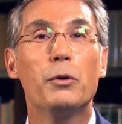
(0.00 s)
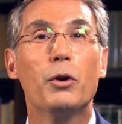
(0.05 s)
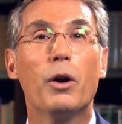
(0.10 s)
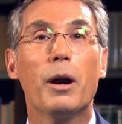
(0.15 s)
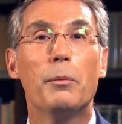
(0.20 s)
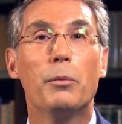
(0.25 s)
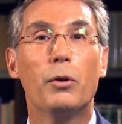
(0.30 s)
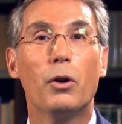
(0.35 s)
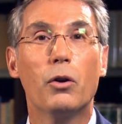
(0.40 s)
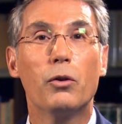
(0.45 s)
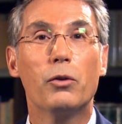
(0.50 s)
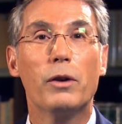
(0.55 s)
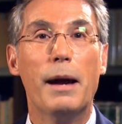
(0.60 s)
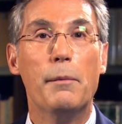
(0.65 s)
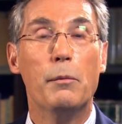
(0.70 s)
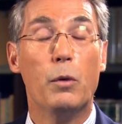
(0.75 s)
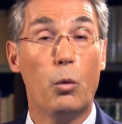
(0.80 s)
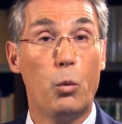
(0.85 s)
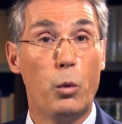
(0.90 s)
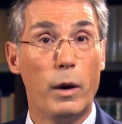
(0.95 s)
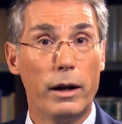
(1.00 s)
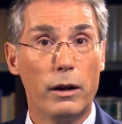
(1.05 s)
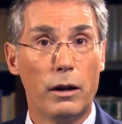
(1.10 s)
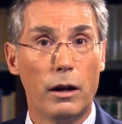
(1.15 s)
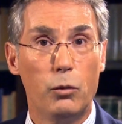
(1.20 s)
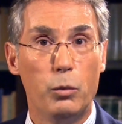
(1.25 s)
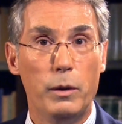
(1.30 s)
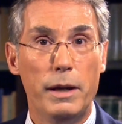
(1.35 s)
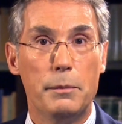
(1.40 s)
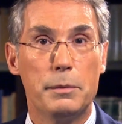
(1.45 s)
to our program, Where
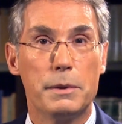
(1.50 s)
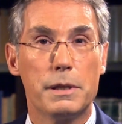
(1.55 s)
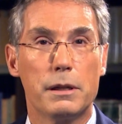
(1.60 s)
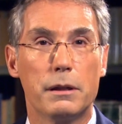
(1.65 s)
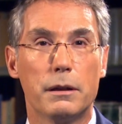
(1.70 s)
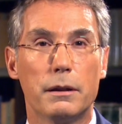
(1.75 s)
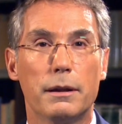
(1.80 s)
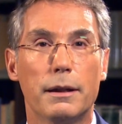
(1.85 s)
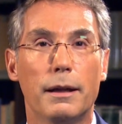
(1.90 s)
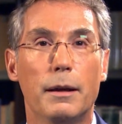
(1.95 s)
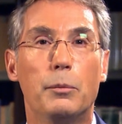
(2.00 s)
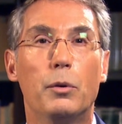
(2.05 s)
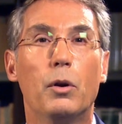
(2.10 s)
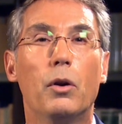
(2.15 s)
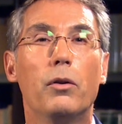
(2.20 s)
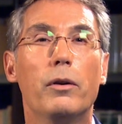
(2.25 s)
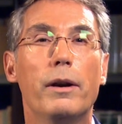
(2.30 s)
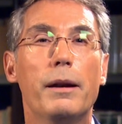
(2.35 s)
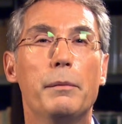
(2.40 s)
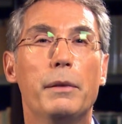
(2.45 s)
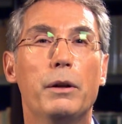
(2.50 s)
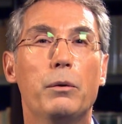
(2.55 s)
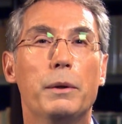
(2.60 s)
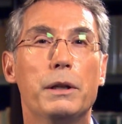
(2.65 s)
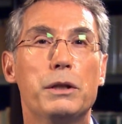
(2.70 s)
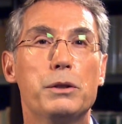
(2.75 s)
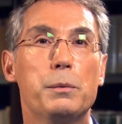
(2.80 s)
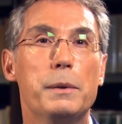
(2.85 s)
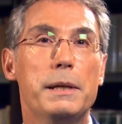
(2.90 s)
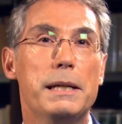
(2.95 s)
God Weeps, a program in
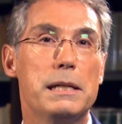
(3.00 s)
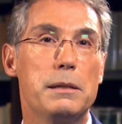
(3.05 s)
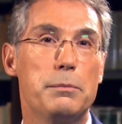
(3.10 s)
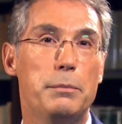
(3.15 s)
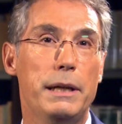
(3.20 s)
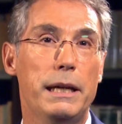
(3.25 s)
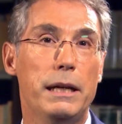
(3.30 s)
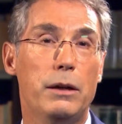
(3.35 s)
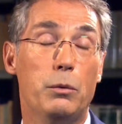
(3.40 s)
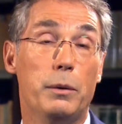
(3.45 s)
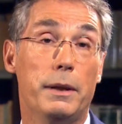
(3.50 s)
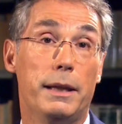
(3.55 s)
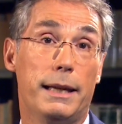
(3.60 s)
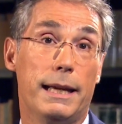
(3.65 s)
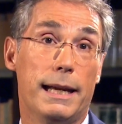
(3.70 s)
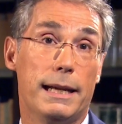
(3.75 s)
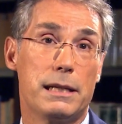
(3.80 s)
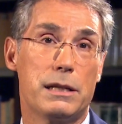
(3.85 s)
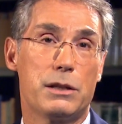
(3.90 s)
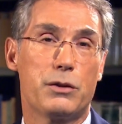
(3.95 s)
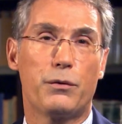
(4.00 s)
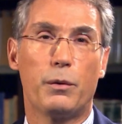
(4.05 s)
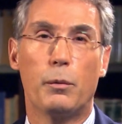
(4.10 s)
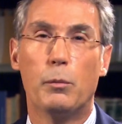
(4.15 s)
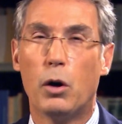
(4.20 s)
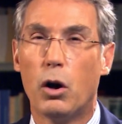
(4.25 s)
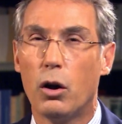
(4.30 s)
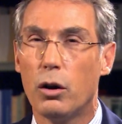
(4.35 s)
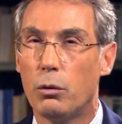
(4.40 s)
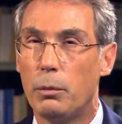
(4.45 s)
which we speak with guests from
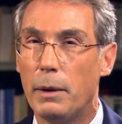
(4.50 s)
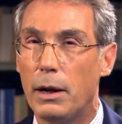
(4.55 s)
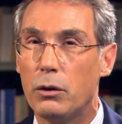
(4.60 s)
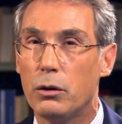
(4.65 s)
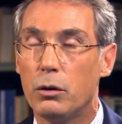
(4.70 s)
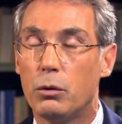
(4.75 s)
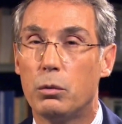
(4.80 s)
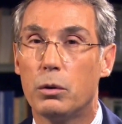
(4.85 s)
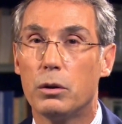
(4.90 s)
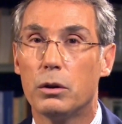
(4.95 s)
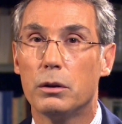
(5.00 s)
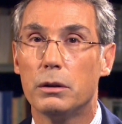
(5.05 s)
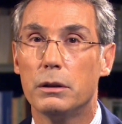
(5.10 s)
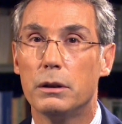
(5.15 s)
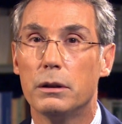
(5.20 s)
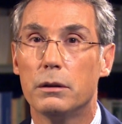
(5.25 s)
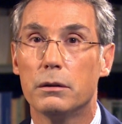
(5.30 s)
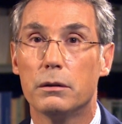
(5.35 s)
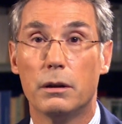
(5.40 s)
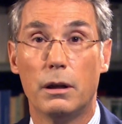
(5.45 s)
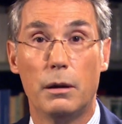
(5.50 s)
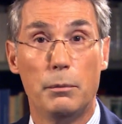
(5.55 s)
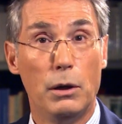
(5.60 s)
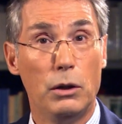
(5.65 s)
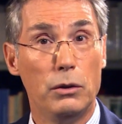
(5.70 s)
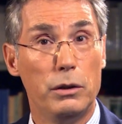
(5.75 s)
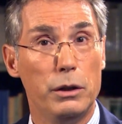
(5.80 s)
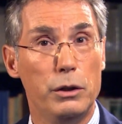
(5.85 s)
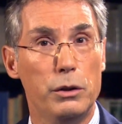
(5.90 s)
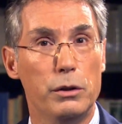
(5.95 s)
all around the world
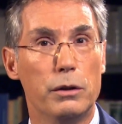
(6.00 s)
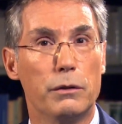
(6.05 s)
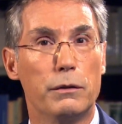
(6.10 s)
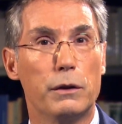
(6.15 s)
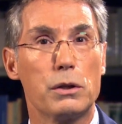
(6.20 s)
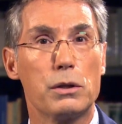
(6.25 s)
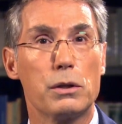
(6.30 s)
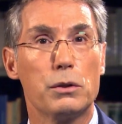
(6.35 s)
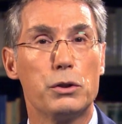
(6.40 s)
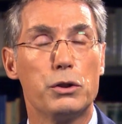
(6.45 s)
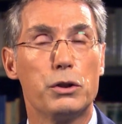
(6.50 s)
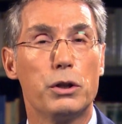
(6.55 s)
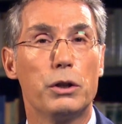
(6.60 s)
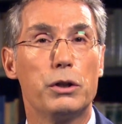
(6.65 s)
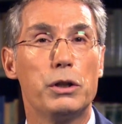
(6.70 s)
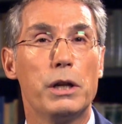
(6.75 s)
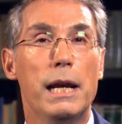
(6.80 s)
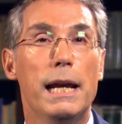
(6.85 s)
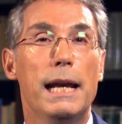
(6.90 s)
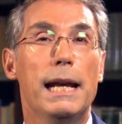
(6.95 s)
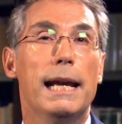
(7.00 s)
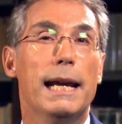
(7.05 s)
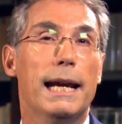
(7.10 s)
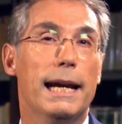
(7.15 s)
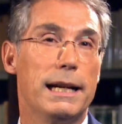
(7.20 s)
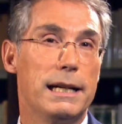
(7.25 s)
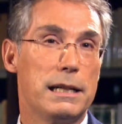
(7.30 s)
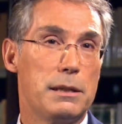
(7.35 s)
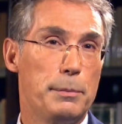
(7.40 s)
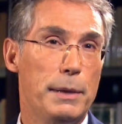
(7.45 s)
about the universal church,
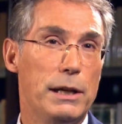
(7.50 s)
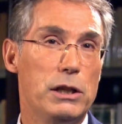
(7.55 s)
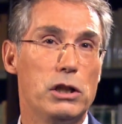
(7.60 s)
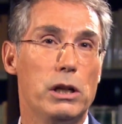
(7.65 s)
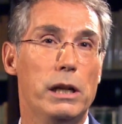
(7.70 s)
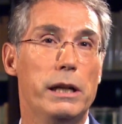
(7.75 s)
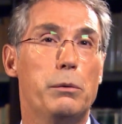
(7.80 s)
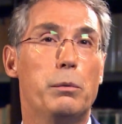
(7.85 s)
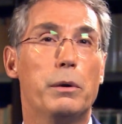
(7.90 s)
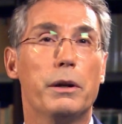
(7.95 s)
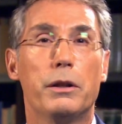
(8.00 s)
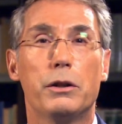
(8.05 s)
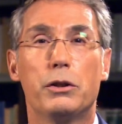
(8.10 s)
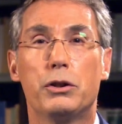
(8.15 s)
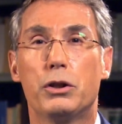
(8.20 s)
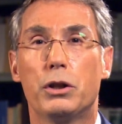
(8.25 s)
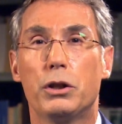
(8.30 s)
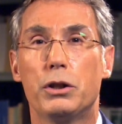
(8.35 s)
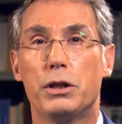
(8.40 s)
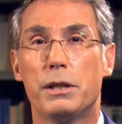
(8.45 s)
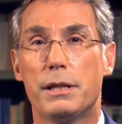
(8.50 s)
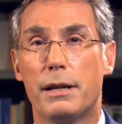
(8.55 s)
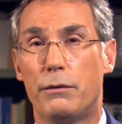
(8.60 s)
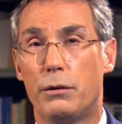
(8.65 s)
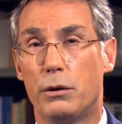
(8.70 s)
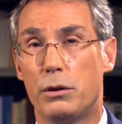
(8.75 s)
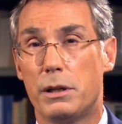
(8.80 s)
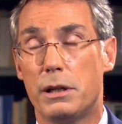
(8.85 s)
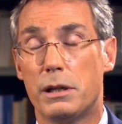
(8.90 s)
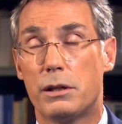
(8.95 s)
and especially where the church
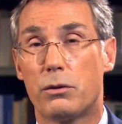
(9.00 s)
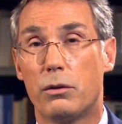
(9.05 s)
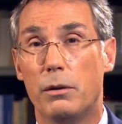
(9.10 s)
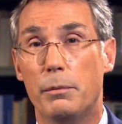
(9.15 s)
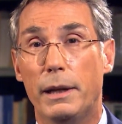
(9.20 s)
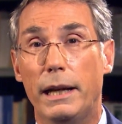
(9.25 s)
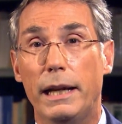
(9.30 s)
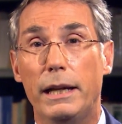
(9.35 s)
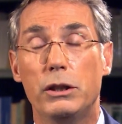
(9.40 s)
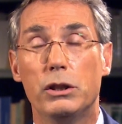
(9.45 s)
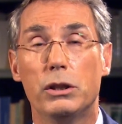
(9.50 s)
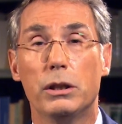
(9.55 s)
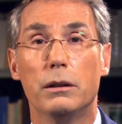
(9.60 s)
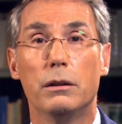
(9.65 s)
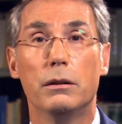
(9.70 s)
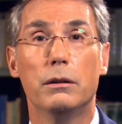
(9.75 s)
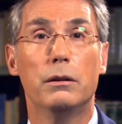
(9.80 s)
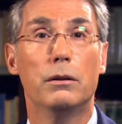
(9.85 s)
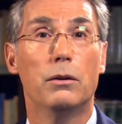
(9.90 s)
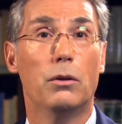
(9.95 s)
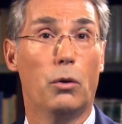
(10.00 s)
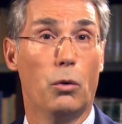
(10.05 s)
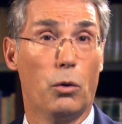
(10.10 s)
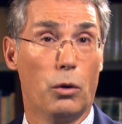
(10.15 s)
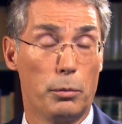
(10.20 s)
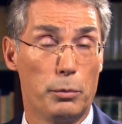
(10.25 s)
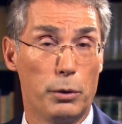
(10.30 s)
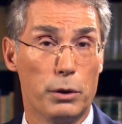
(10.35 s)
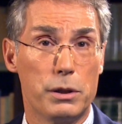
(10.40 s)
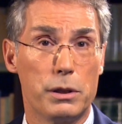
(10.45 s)
suffers discrimination
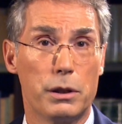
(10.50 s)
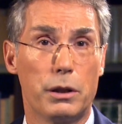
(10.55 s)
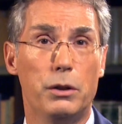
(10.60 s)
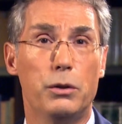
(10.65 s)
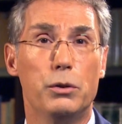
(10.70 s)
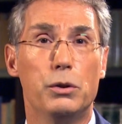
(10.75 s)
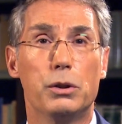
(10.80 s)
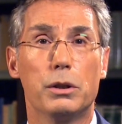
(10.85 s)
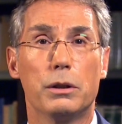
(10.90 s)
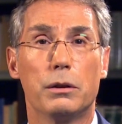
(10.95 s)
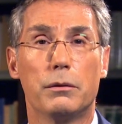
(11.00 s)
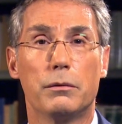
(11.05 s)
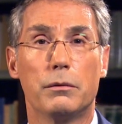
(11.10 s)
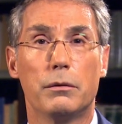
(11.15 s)
or persecution.